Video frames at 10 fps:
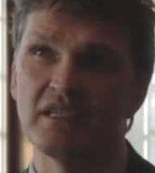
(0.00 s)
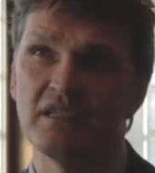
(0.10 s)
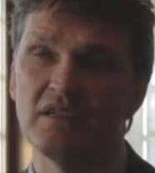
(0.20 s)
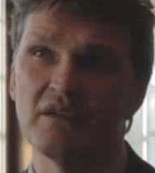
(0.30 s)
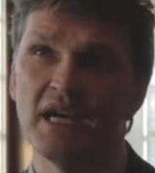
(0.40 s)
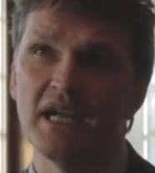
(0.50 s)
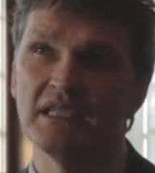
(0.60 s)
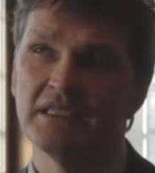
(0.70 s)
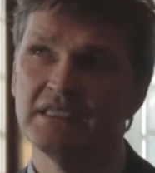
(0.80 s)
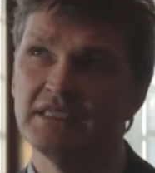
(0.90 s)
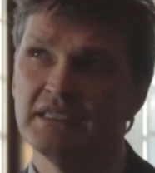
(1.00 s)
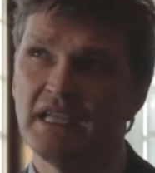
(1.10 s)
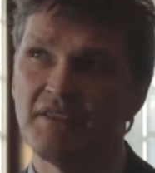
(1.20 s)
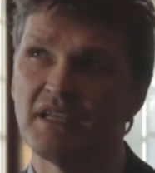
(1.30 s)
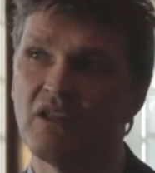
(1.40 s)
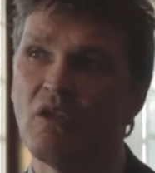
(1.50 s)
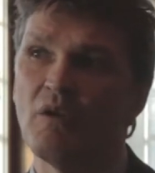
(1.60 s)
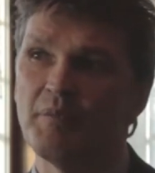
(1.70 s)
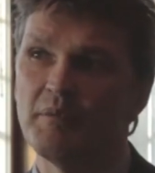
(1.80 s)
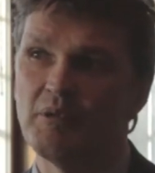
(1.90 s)
You know, uh, I think a lot
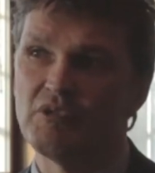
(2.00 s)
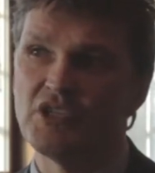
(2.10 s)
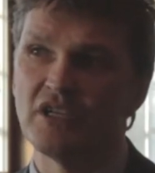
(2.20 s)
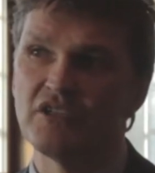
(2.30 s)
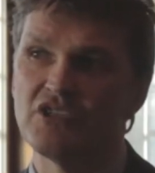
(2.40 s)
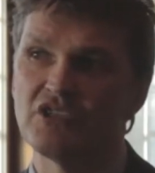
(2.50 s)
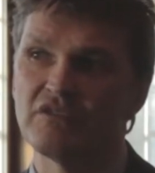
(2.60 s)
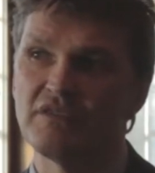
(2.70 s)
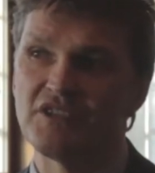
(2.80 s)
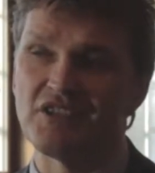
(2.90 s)
of people judge the